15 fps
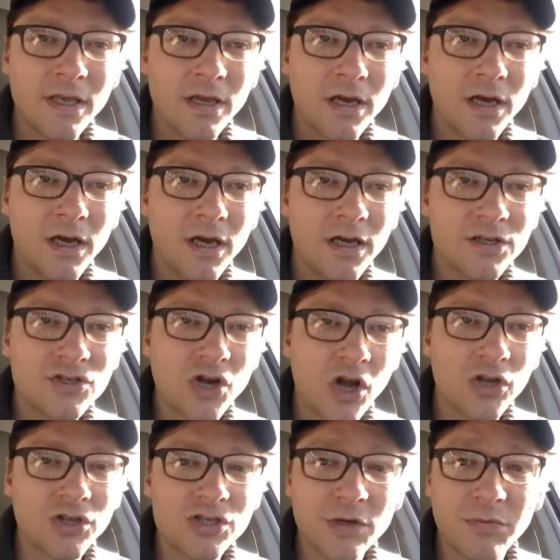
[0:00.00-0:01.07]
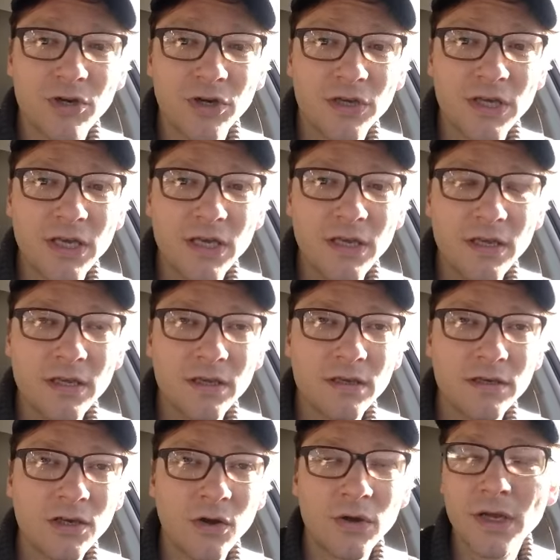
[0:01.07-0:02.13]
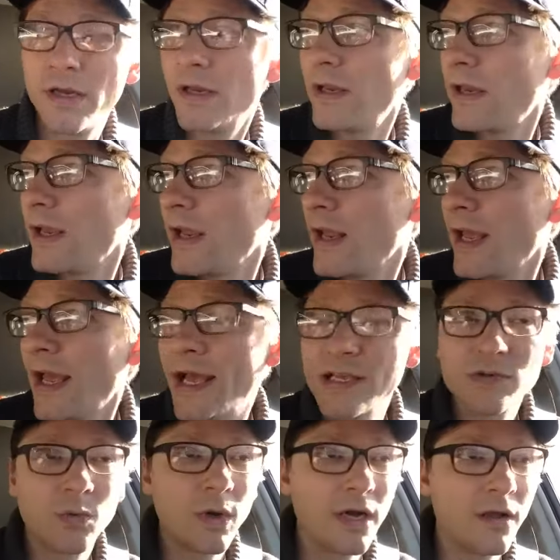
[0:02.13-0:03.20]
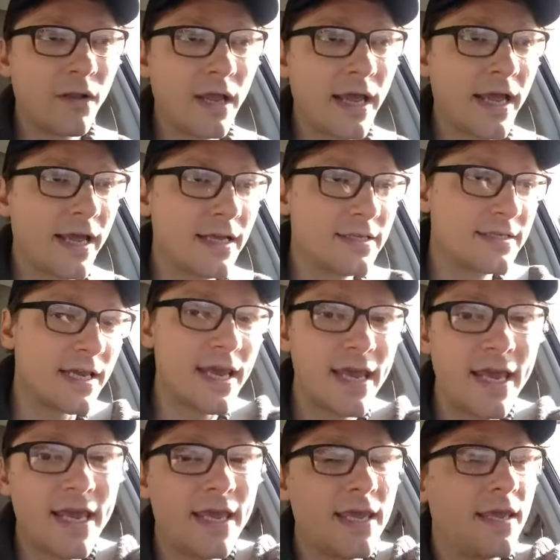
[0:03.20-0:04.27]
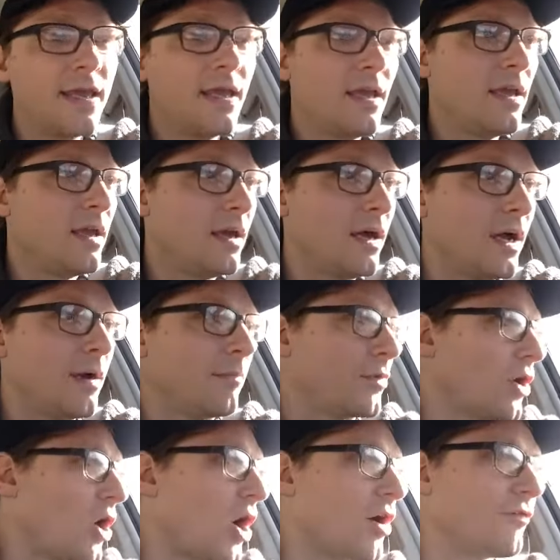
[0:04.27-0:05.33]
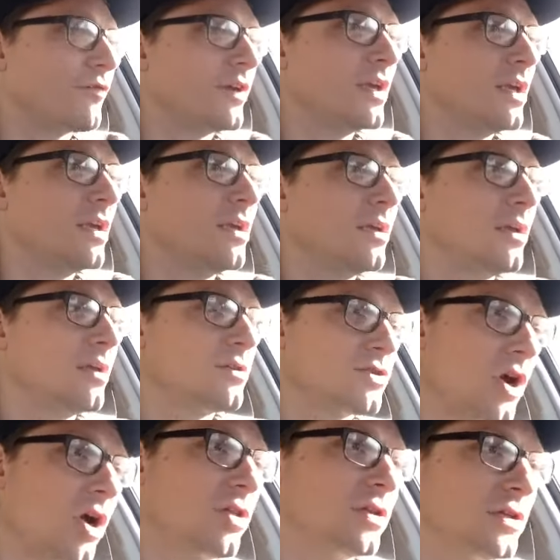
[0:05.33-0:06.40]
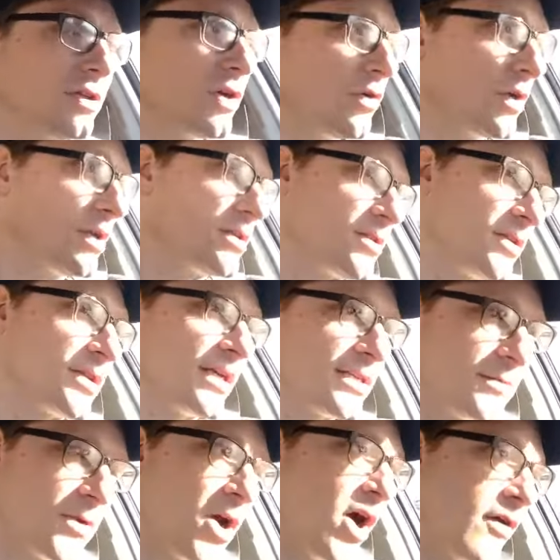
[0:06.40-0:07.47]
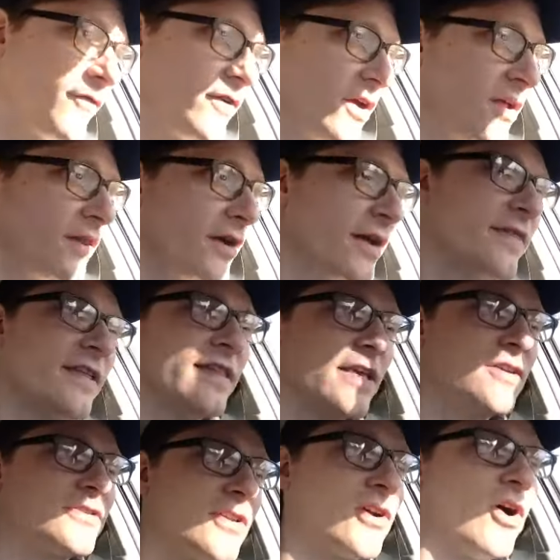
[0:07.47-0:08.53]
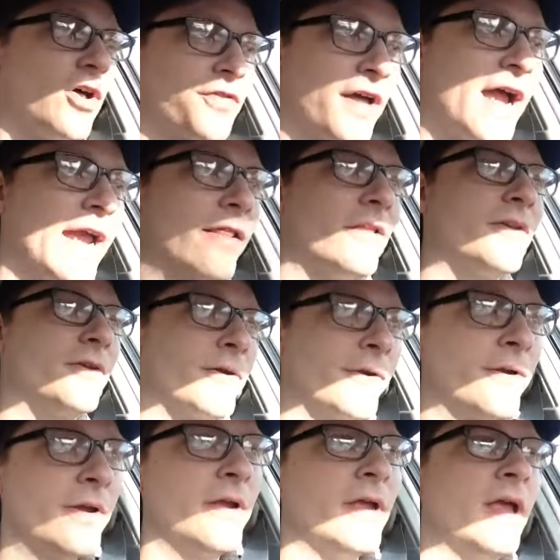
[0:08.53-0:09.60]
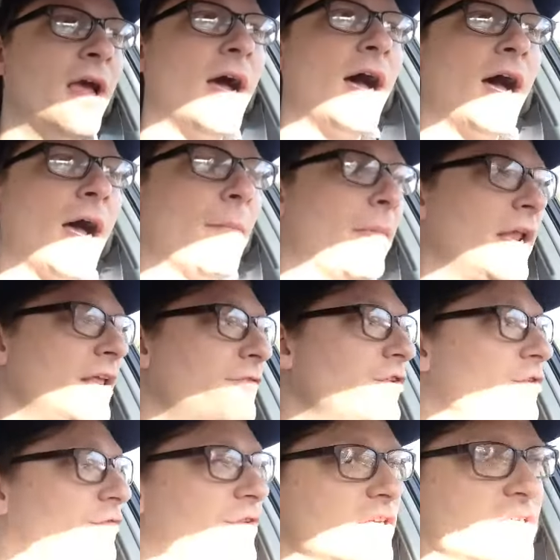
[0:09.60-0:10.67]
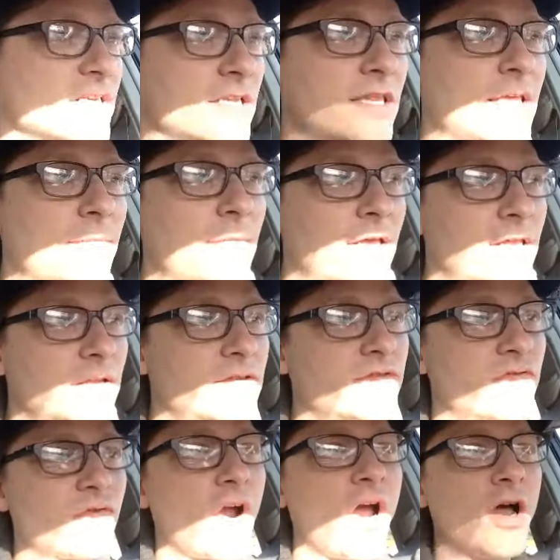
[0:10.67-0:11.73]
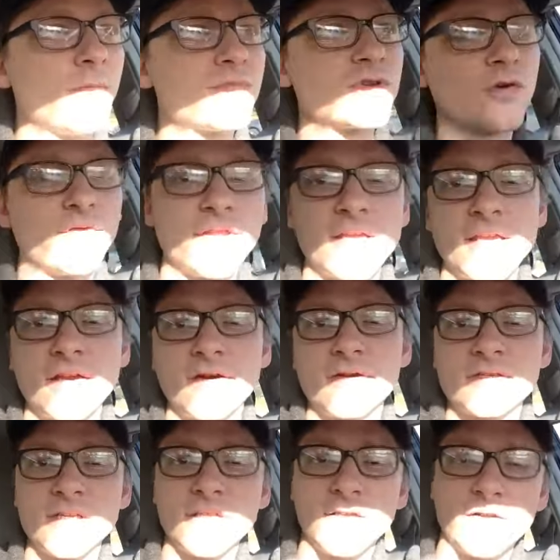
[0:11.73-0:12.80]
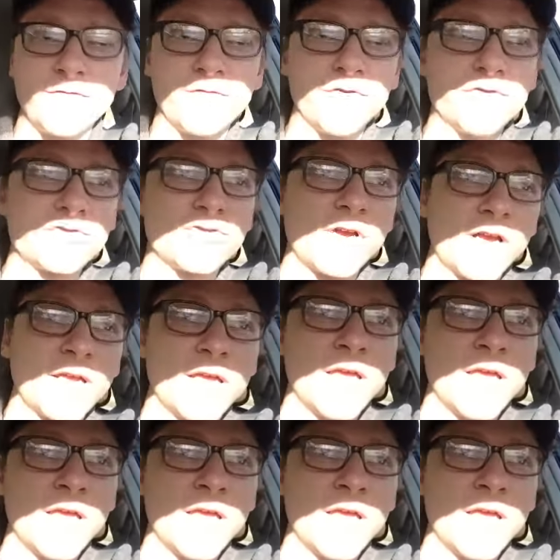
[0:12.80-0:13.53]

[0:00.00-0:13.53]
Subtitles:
a chocolate chip cookie donut, as well as a coffee chocolate donut. So it's got some coffee on there. I think they used to call it the Highlander. And if you visited them at Straub's over the years in the food truck,